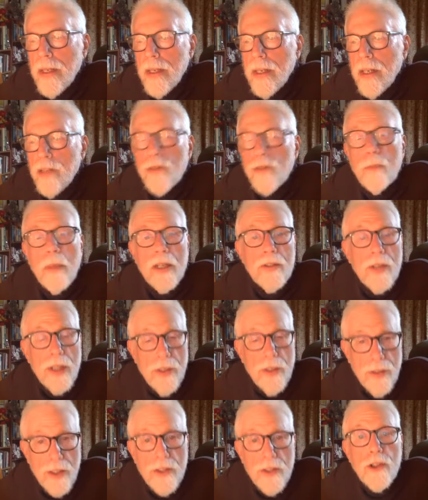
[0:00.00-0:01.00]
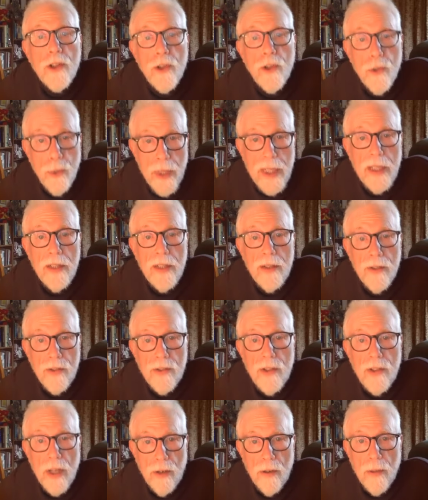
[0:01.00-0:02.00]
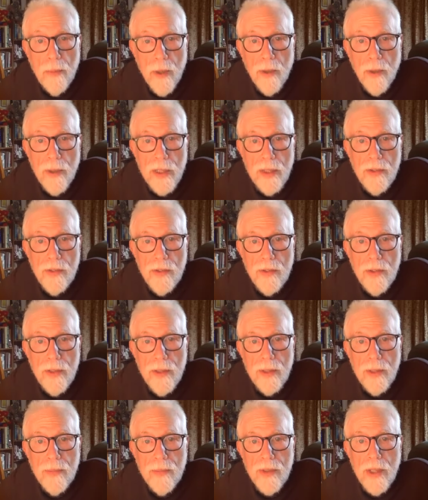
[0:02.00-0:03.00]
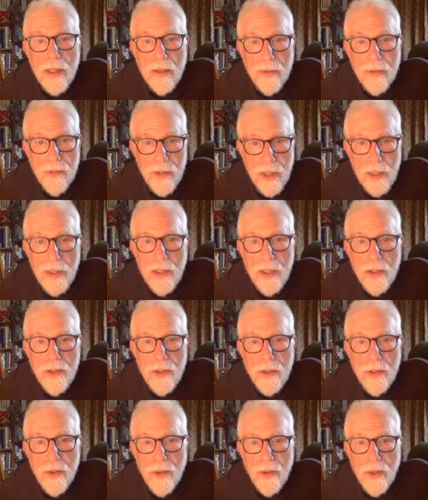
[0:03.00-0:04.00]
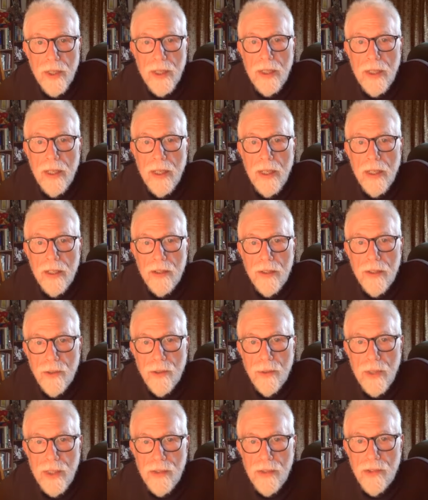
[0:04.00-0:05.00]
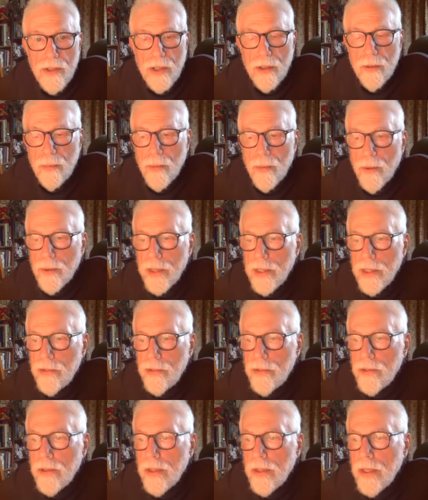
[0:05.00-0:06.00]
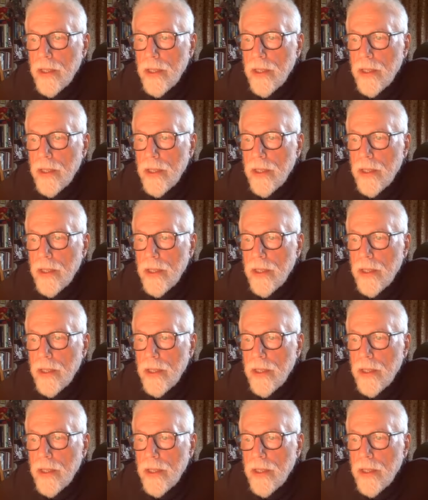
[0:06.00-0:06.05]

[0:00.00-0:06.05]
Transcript: Especially the degree ceremonies themselves, the initiatory degree ceremonies